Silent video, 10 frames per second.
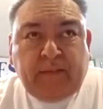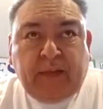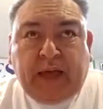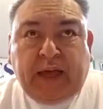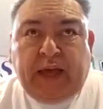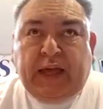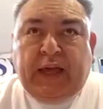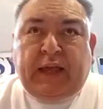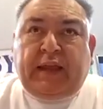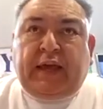and,
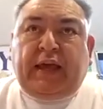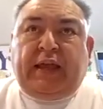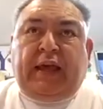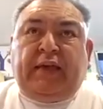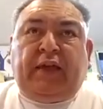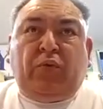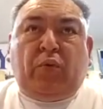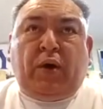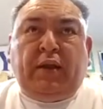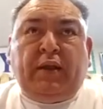and and and they
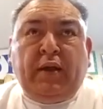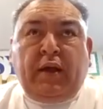want